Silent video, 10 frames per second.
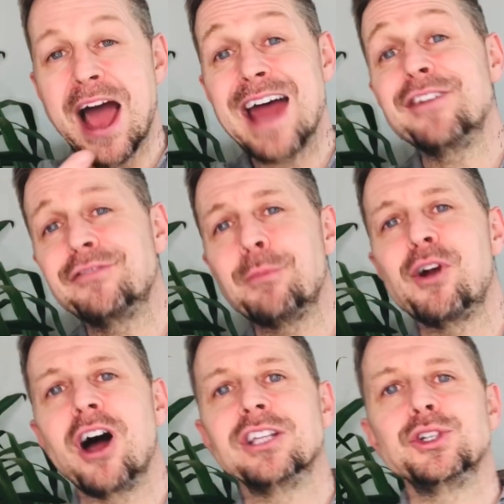and
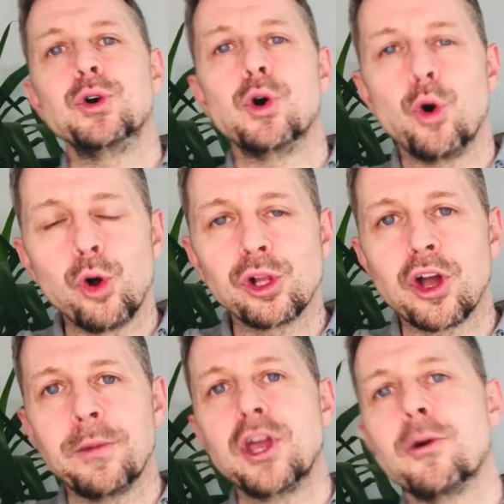vibrato, all
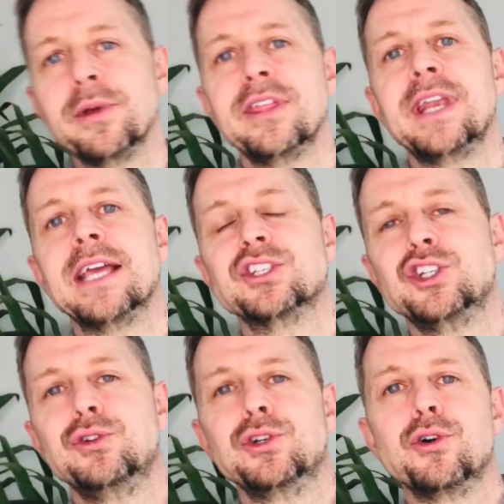coming up in the next
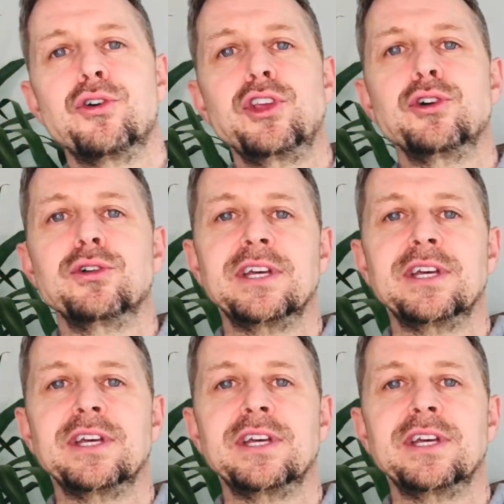tutorial.